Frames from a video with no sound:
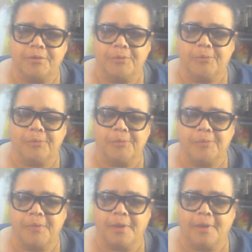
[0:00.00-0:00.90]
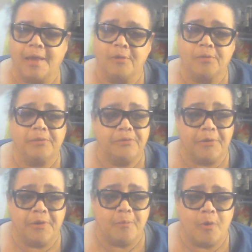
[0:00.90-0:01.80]
so uh, I don't live
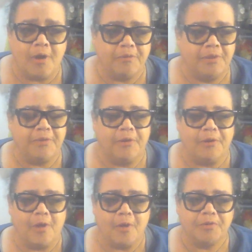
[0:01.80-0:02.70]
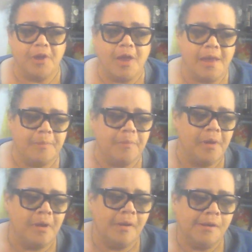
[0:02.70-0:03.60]
there anymore. I haven't lived there in a long time,
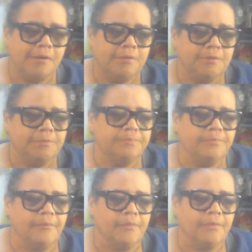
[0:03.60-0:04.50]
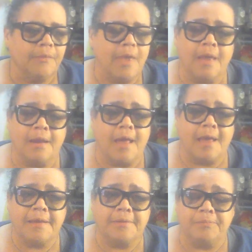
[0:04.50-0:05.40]
and
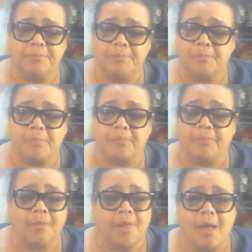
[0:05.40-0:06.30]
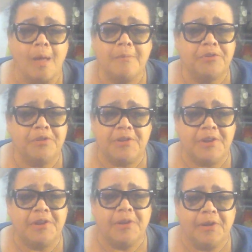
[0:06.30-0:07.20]
I obviously
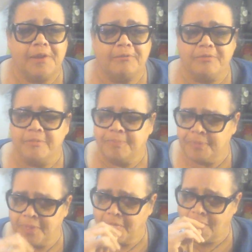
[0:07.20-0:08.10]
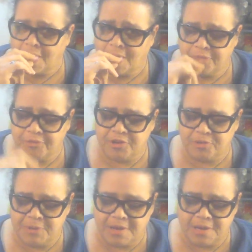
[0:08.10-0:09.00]
didn't live,
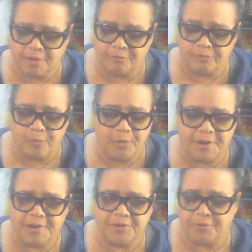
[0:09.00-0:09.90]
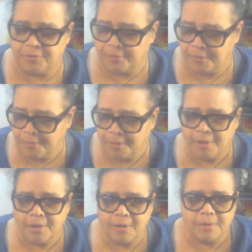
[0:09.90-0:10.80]
excuse me, in the '40s or
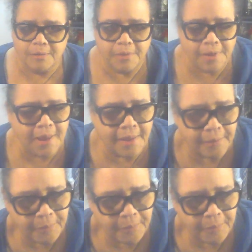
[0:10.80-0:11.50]
yeah,